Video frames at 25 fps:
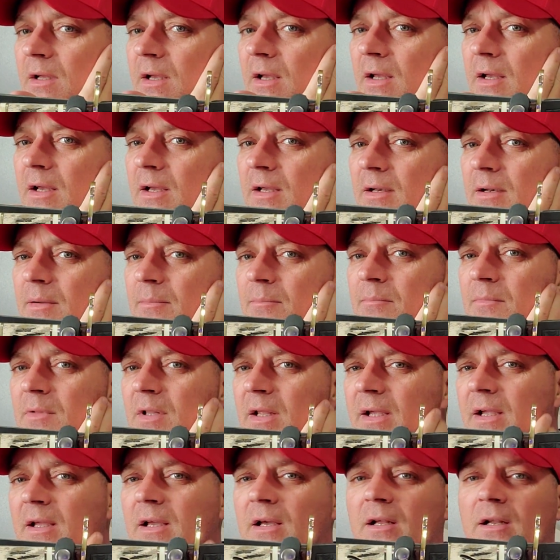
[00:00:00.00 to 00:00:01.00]
and um,
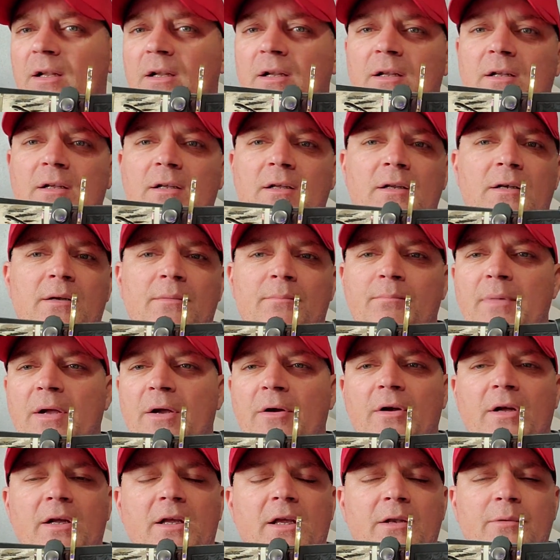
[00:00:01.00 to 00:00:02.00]
like a, an
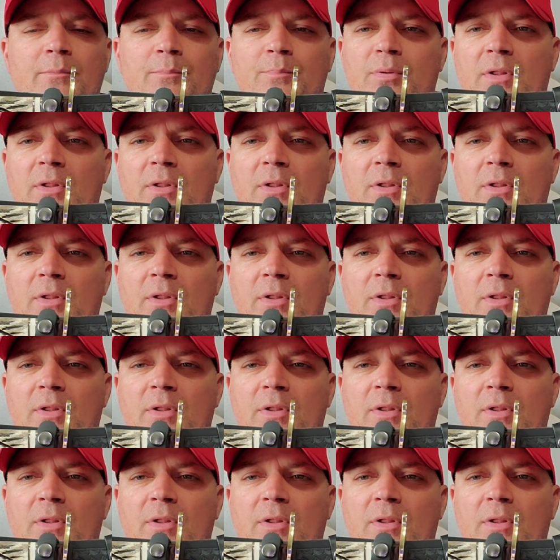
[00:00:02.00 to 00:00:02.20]
American